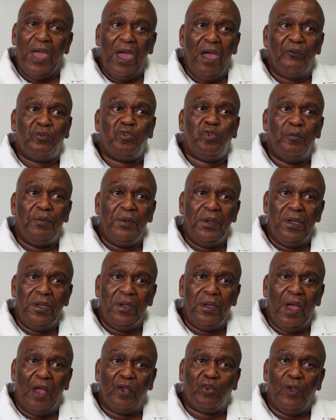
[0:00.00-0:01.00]
They have to
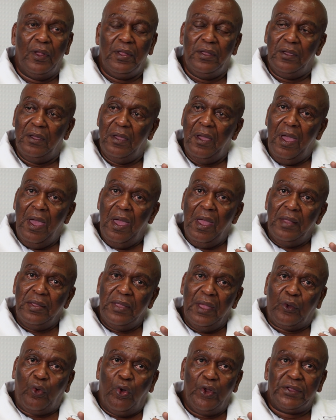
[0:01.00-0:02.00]
be, actually,
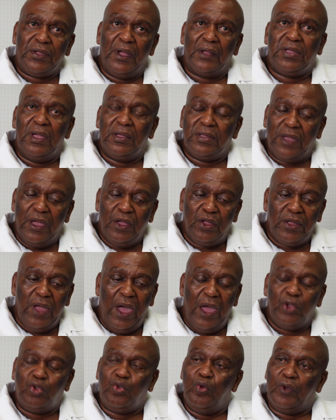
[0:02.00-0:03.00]
the contractor
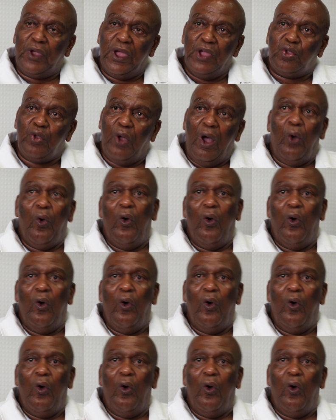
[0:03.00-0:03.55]
had to get